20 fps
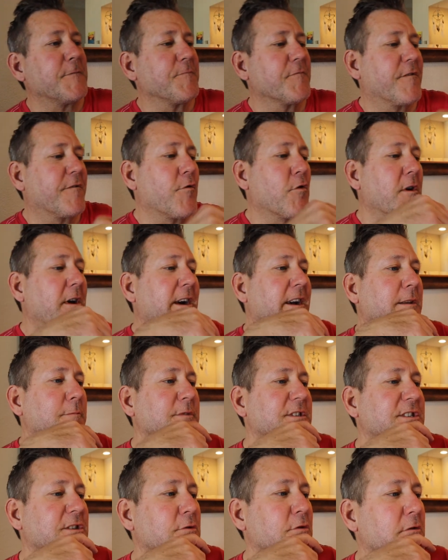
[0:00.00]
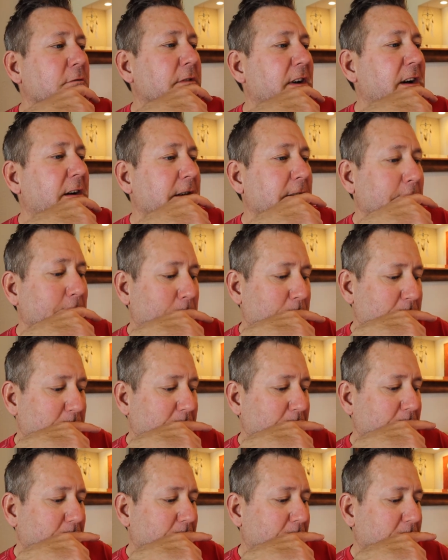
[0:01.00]
Four items, zero value.
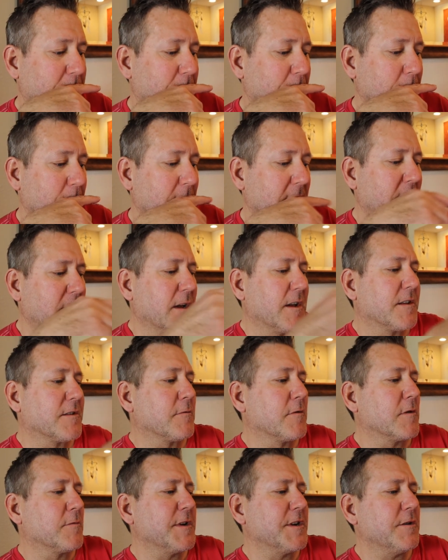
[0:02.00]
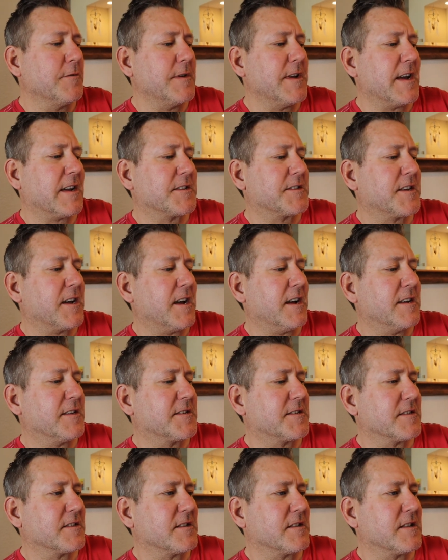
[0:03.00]
So what do we do next, guys?